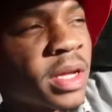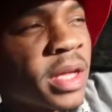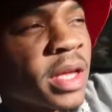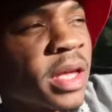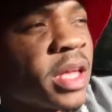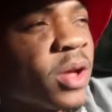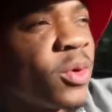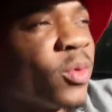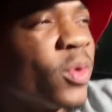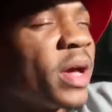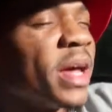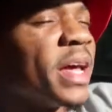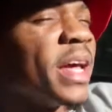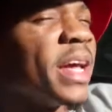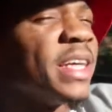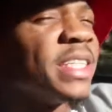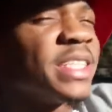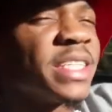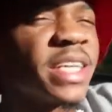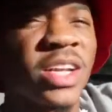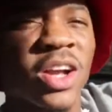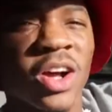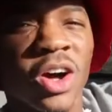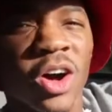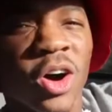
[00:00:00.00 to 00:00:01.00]
Can't wait
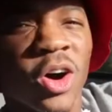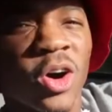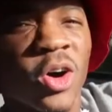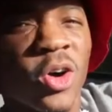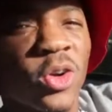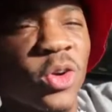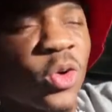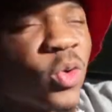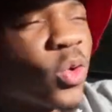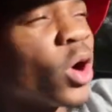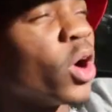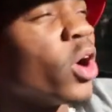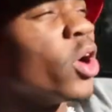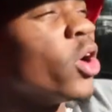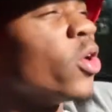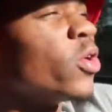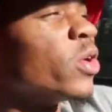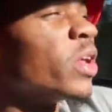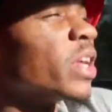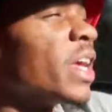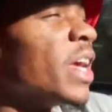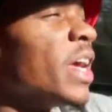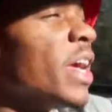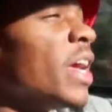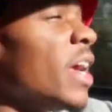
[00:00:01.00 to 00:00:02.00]
to get on the
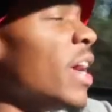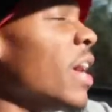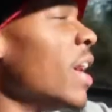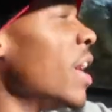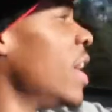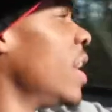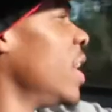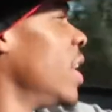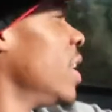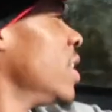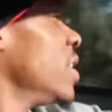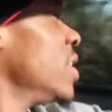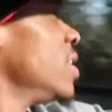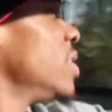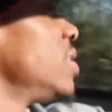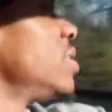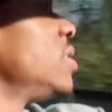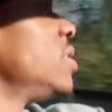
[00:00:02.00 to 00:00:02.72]
road again.